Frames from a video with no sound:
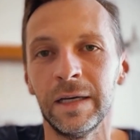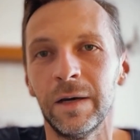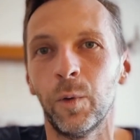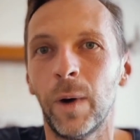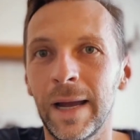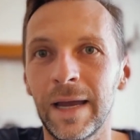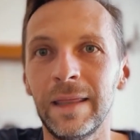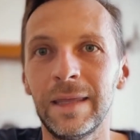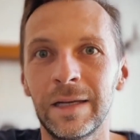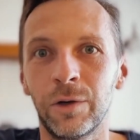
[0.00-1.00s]
Why
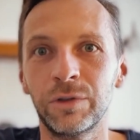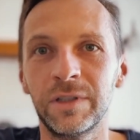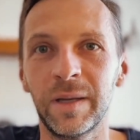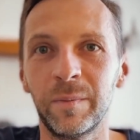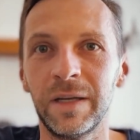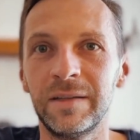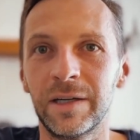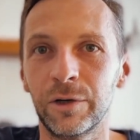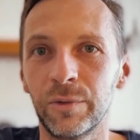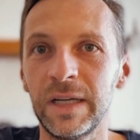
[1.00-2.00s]
I think Notion
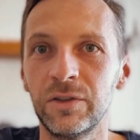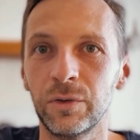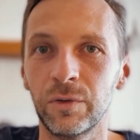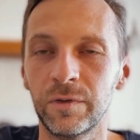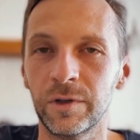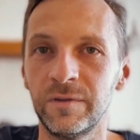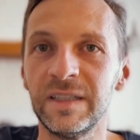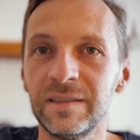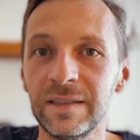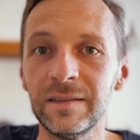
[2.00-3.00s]
templates are a great tool for
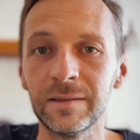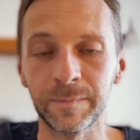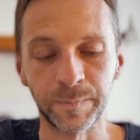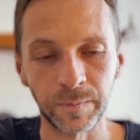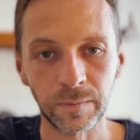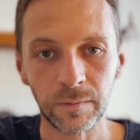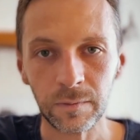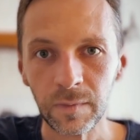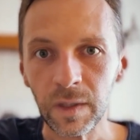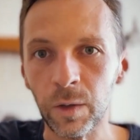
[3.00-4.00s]
VCs?
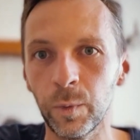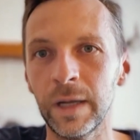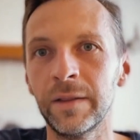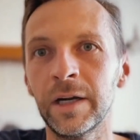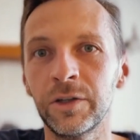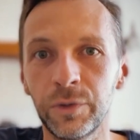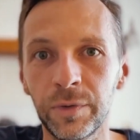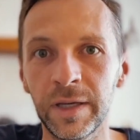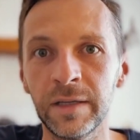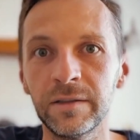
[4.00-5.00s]
Well, there are
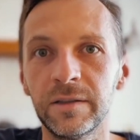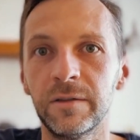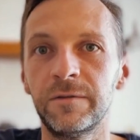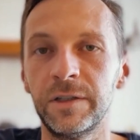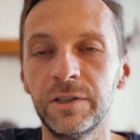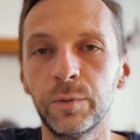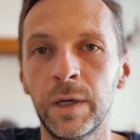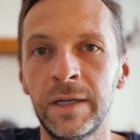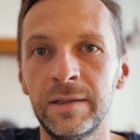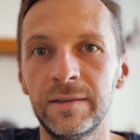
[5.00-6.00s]
two things. First
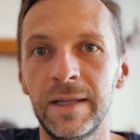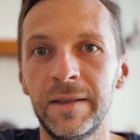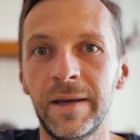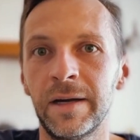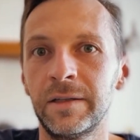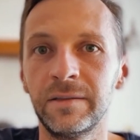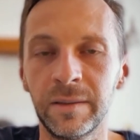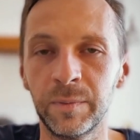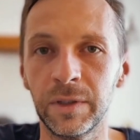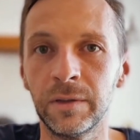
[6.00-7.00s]
one is that they are
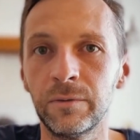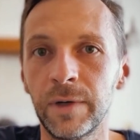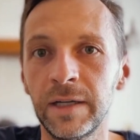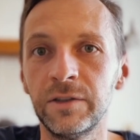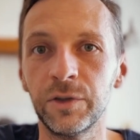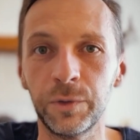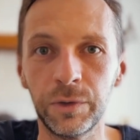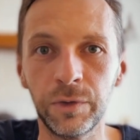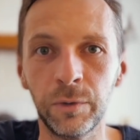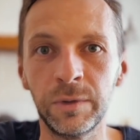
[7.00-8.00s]
simple, right? So
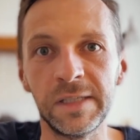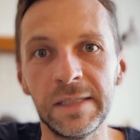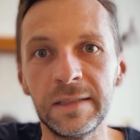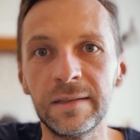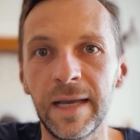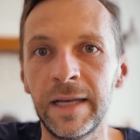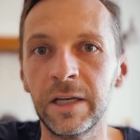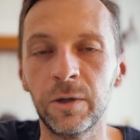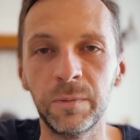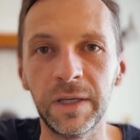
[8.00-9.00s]
you don't need
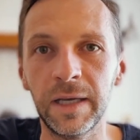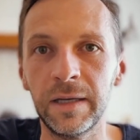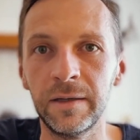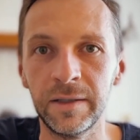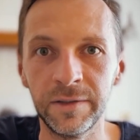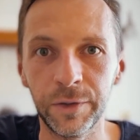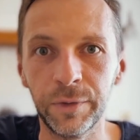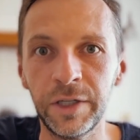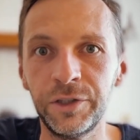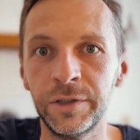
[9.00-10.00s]
any complicated
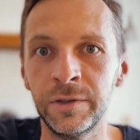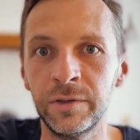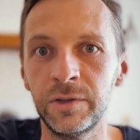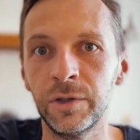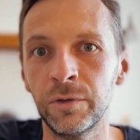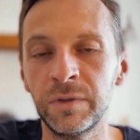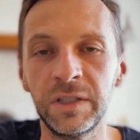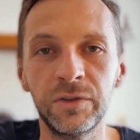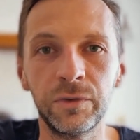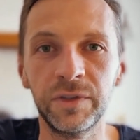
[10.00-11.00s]
integrations. You don't
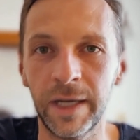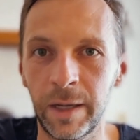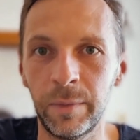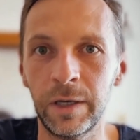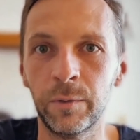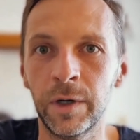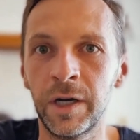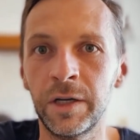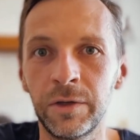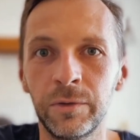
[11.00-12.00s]
need to sign up
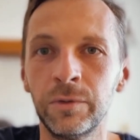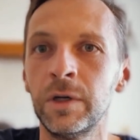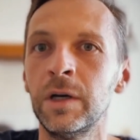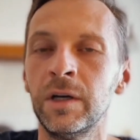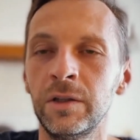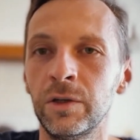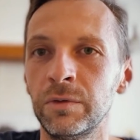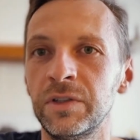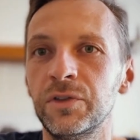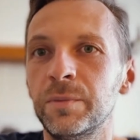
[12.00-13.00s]
anywhere. You
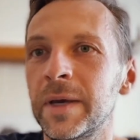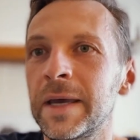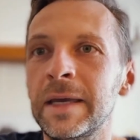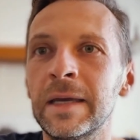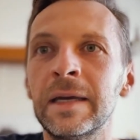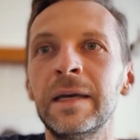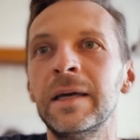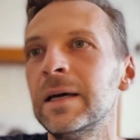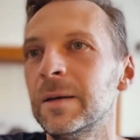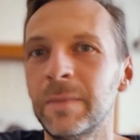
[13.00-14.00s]
don't need to pay
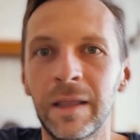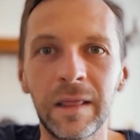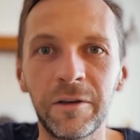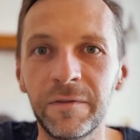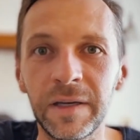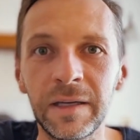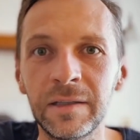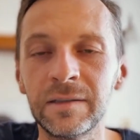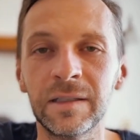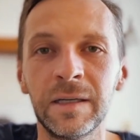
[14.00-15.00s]
monthly
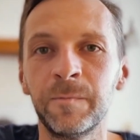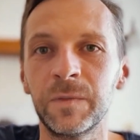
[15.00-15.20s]
fees.